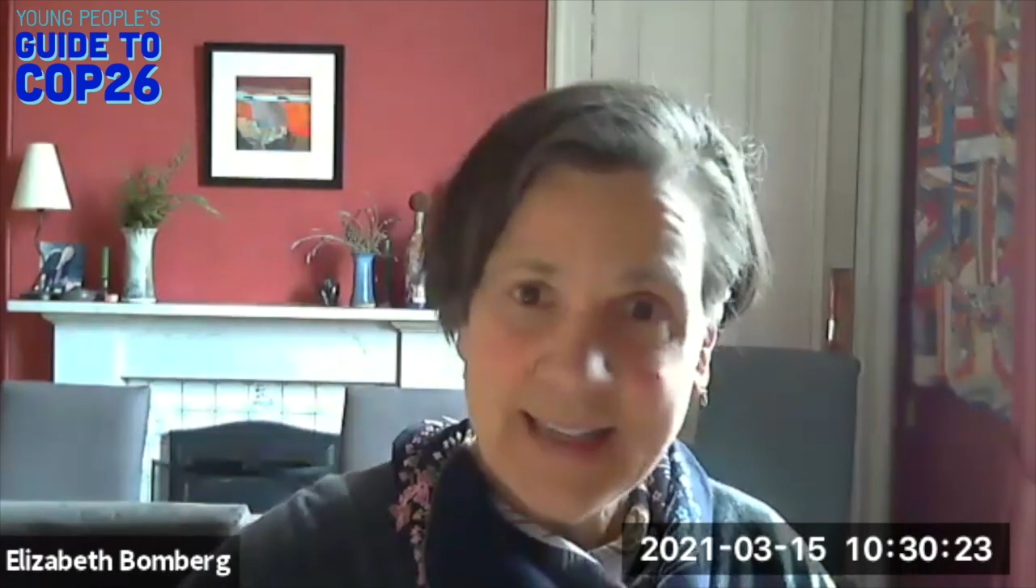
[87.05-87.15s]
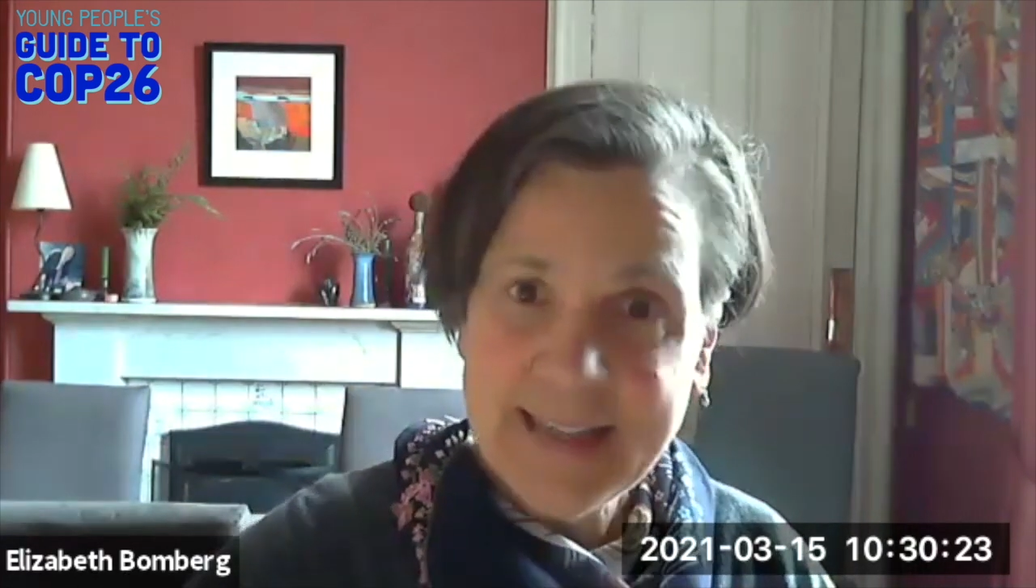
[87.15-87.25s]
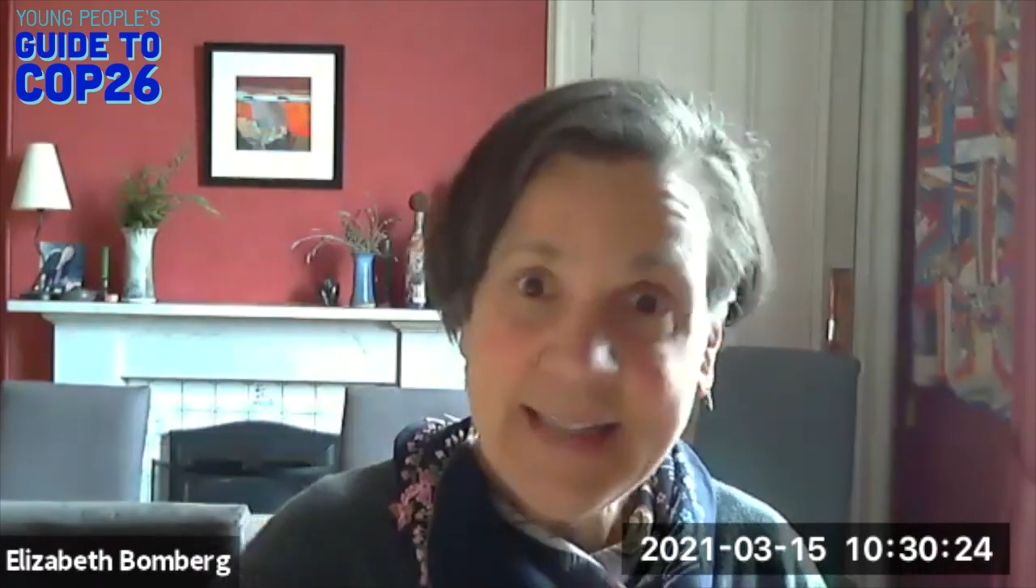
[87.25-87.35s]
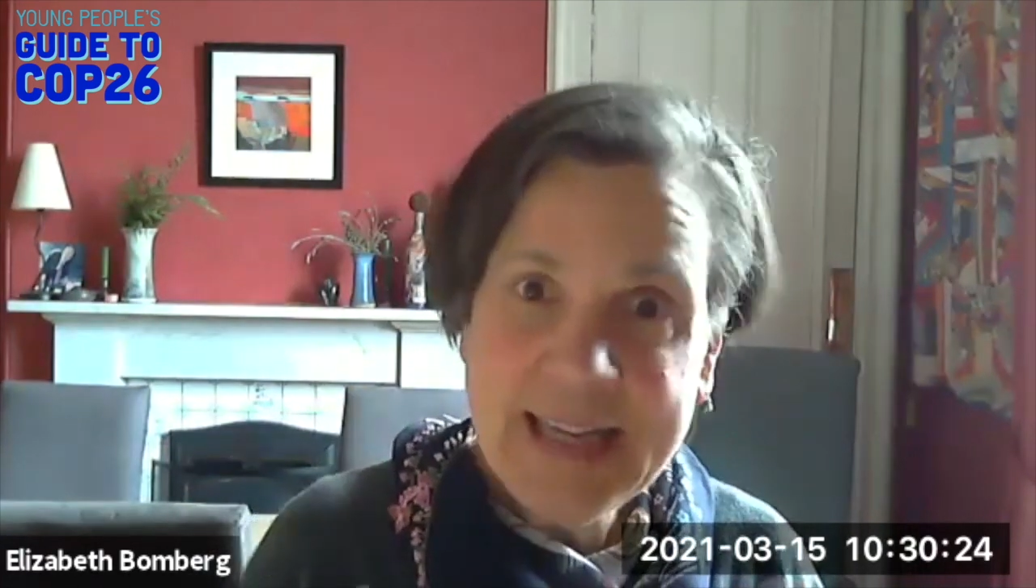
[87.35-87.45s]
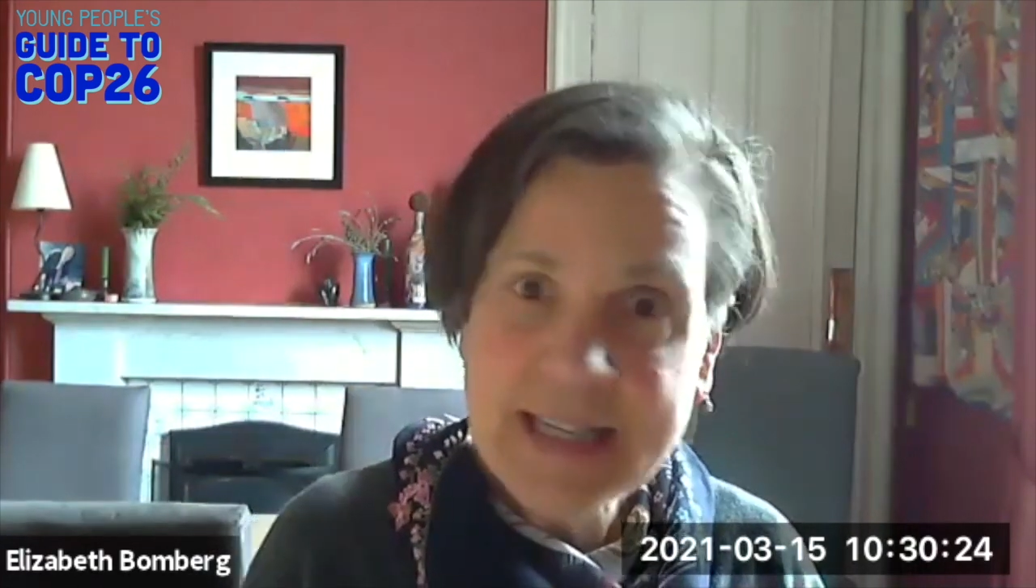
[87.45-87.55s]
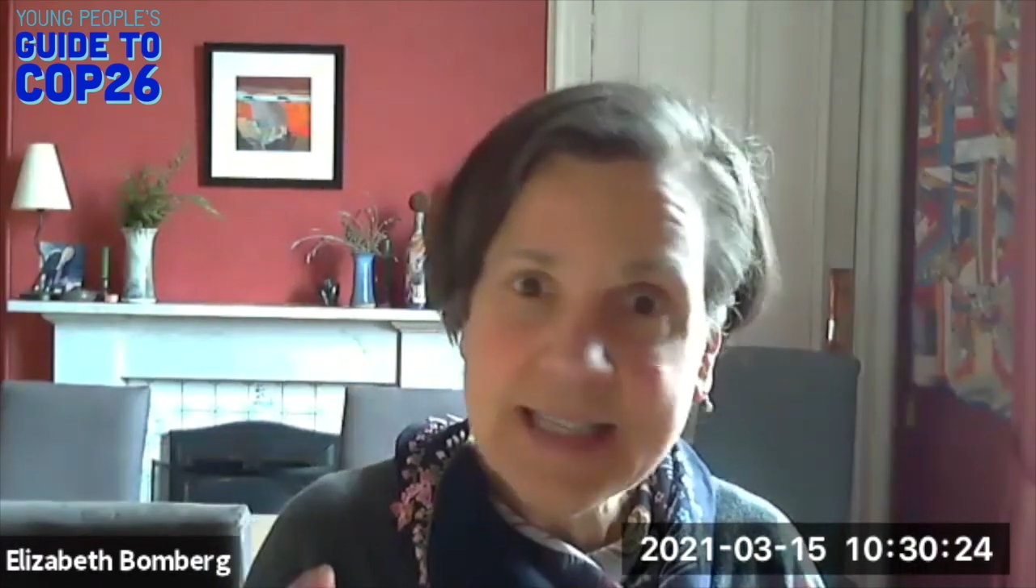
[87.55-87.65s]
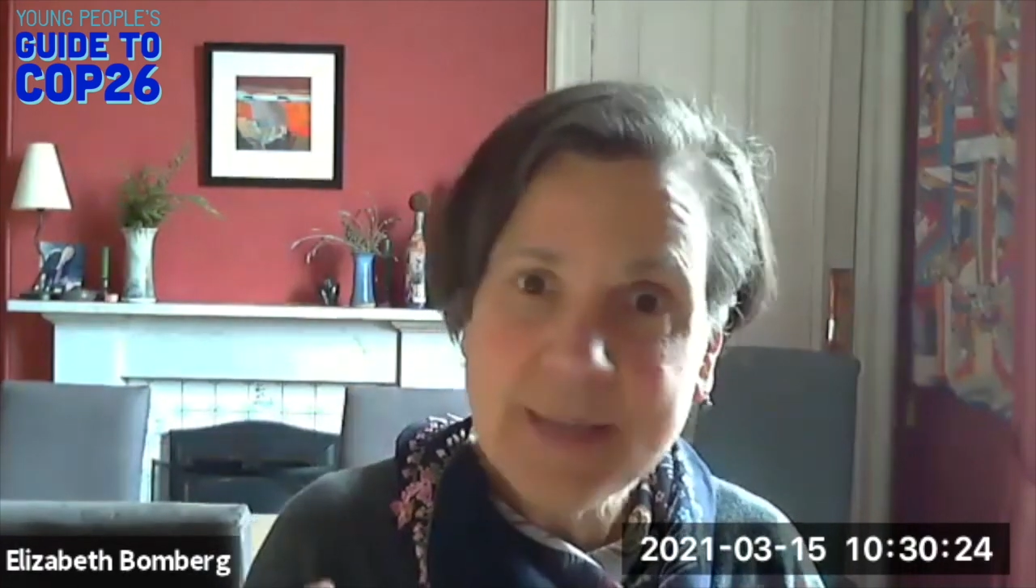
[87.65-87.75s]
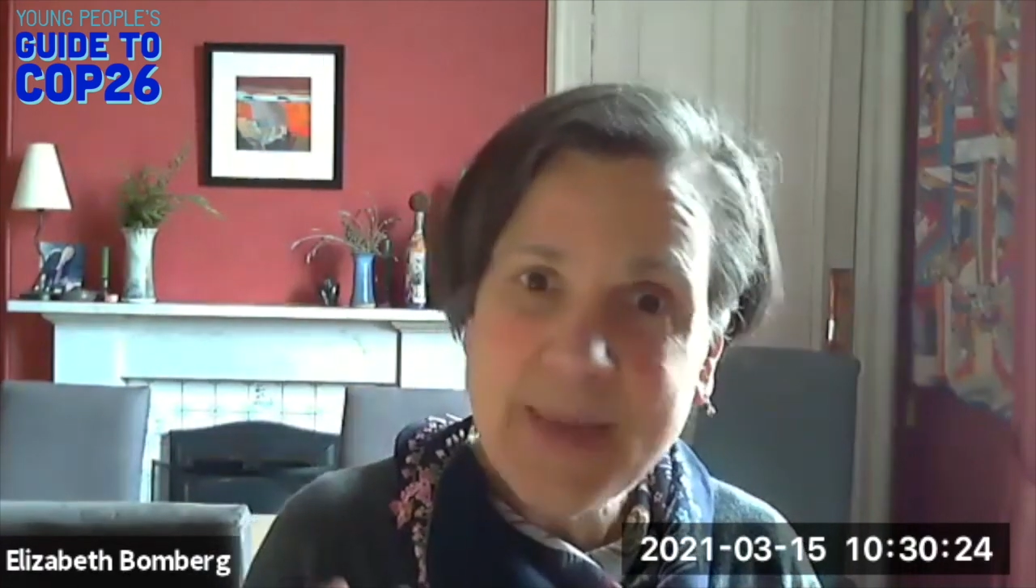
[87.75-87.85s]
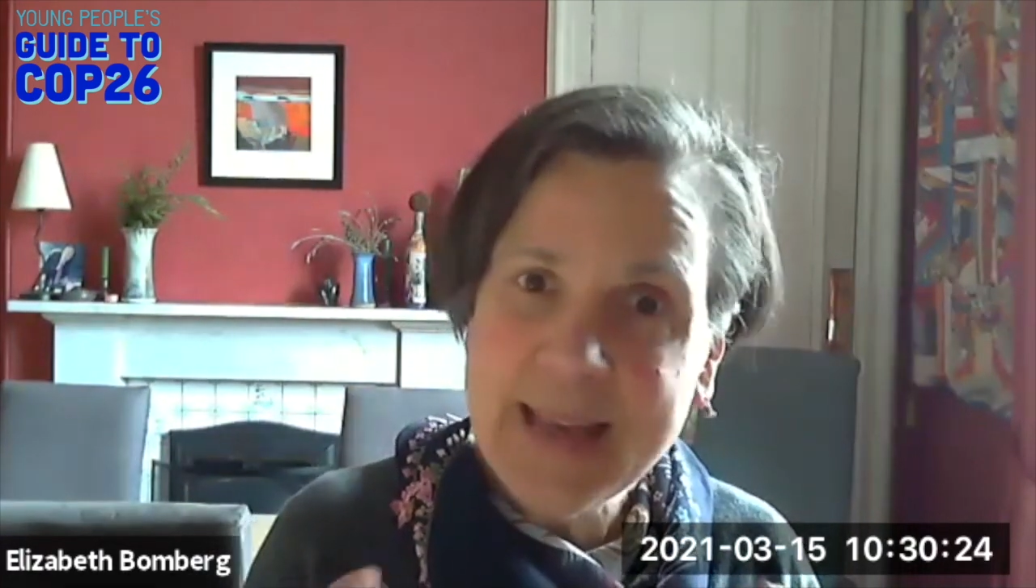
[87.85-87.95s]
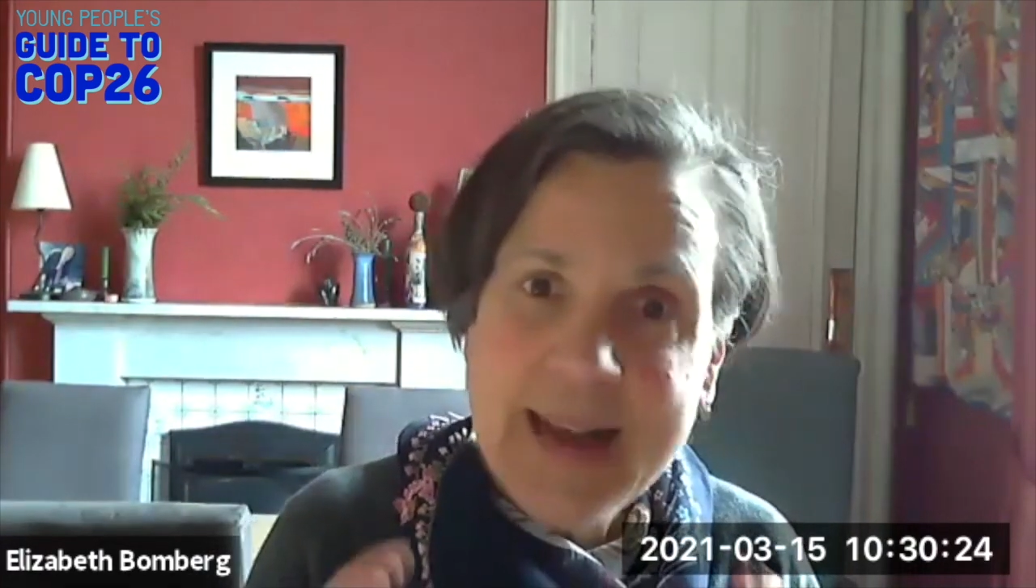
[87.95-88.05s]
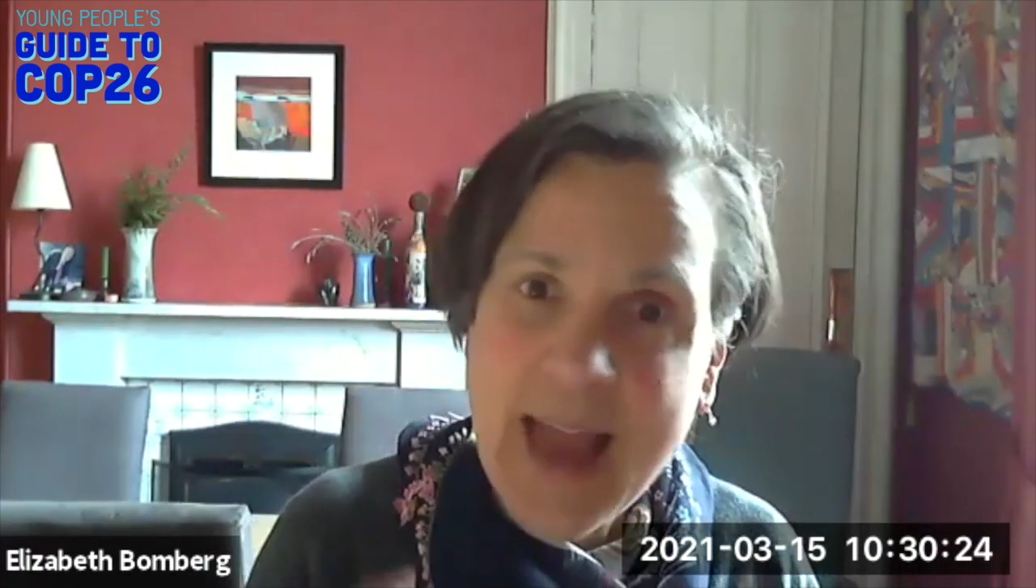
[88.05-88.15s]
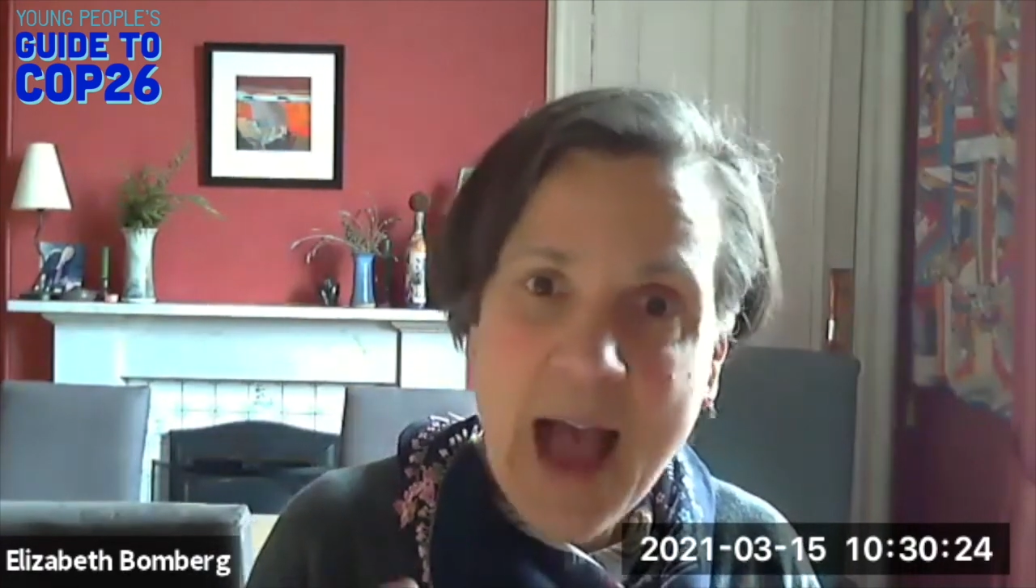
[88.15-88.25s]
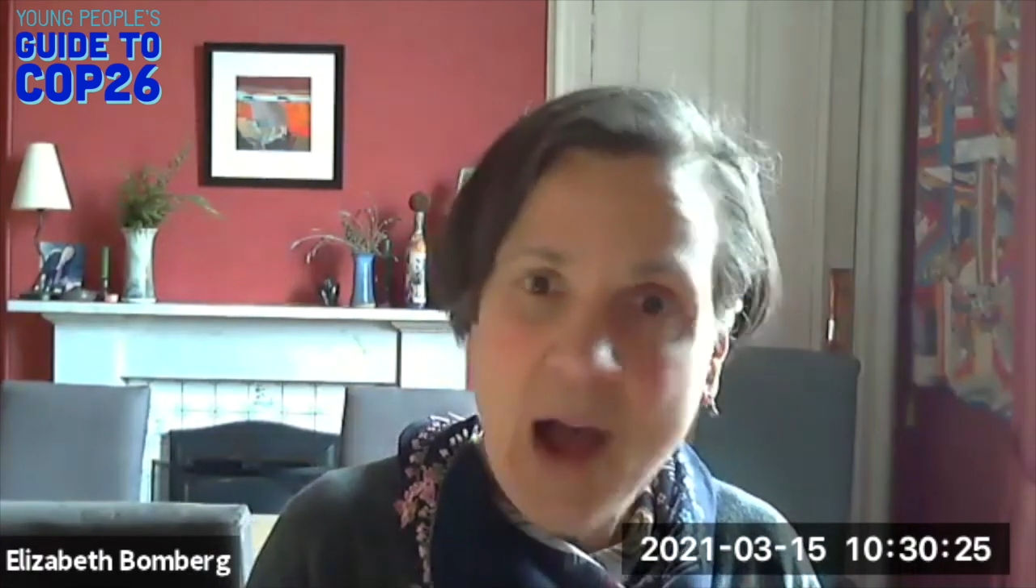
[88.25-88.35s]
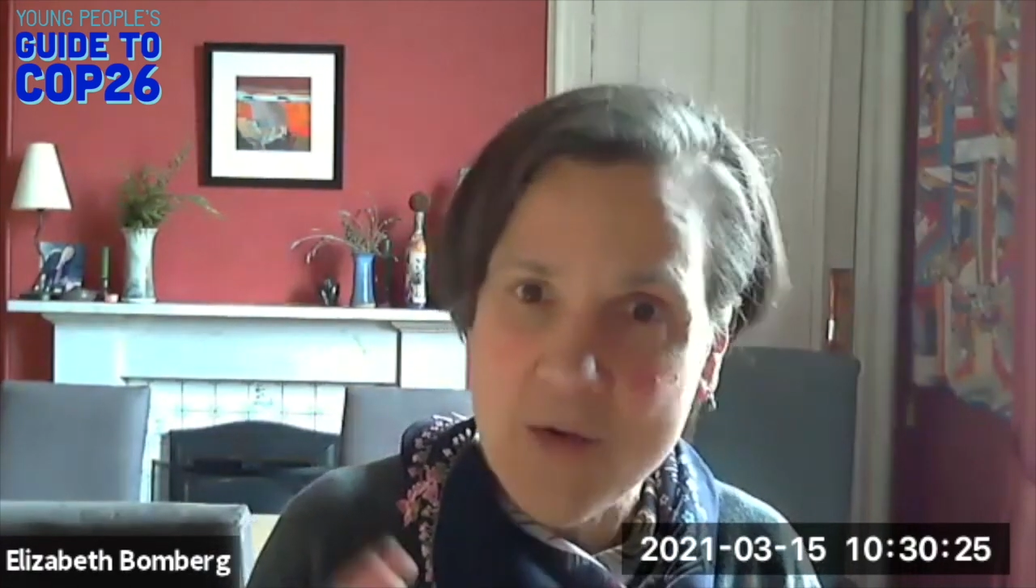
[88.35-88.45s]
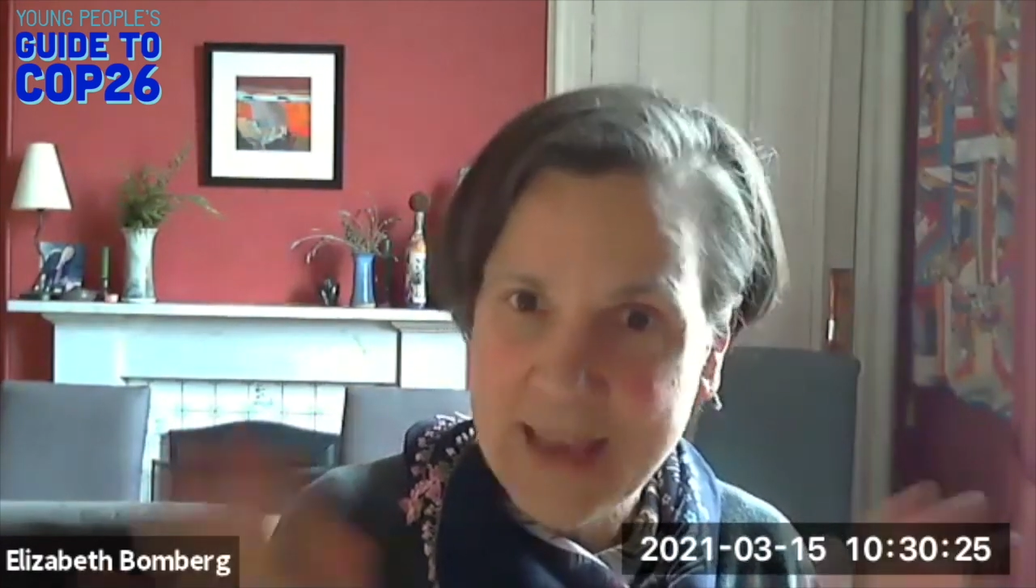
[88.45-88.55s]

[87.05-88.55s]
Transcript: needs to be now.